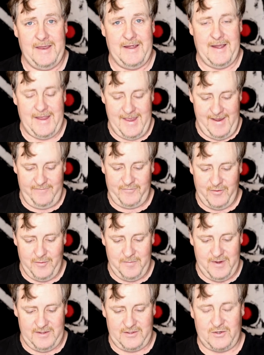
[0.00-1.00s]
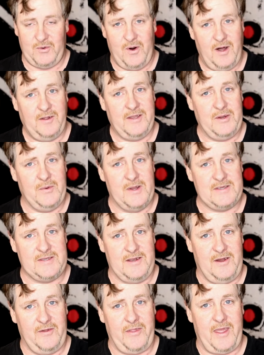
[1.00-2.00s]
I have to admit, the quality
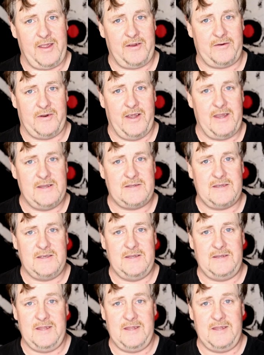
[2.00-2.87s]
wasn't all that great.